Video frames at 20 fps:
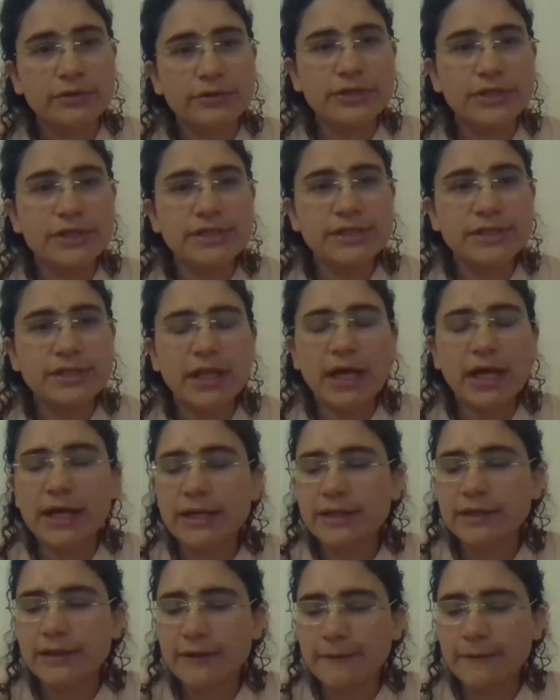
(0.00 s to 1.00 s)
Just
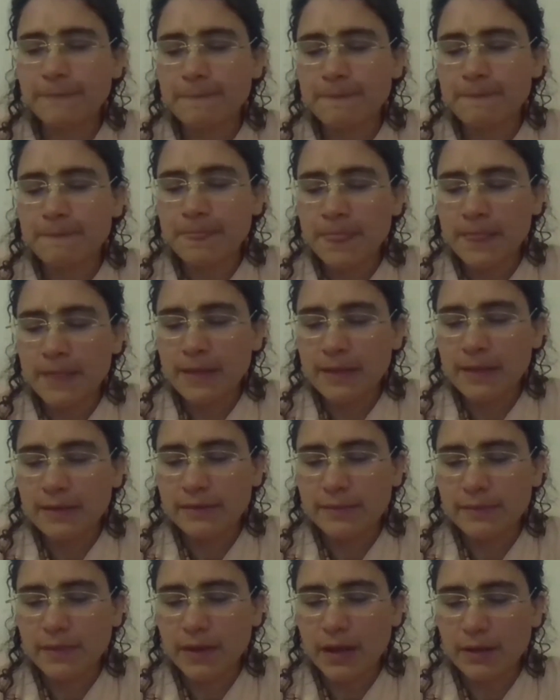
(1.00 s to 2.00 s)
like
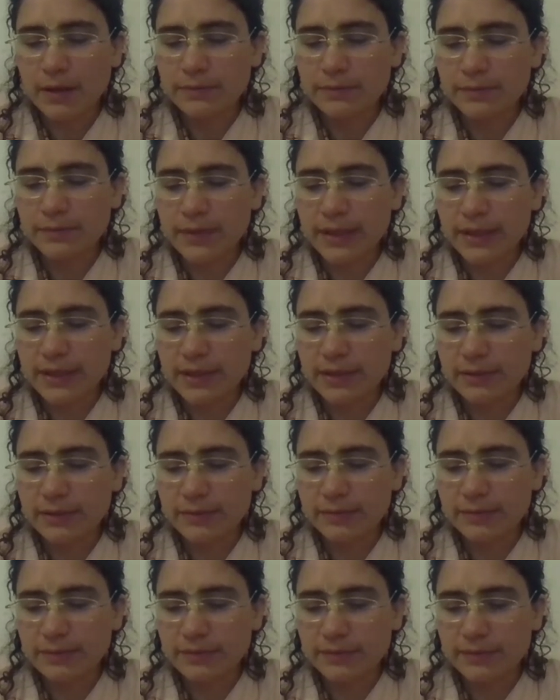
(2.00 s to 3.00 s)
in
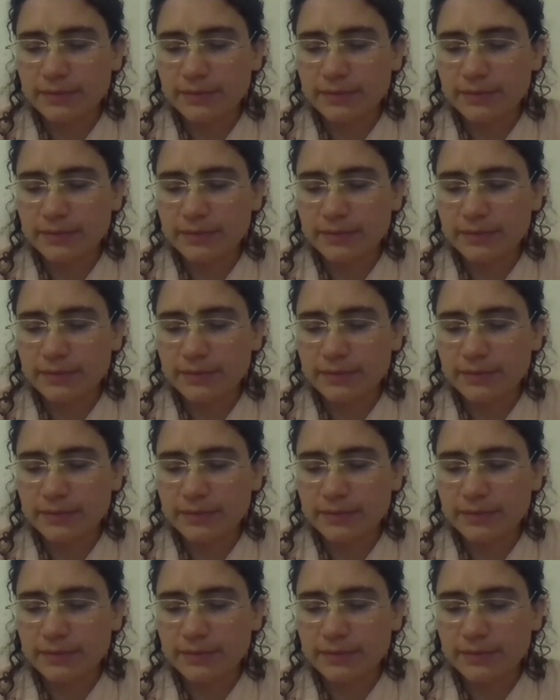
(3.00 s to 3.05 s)
a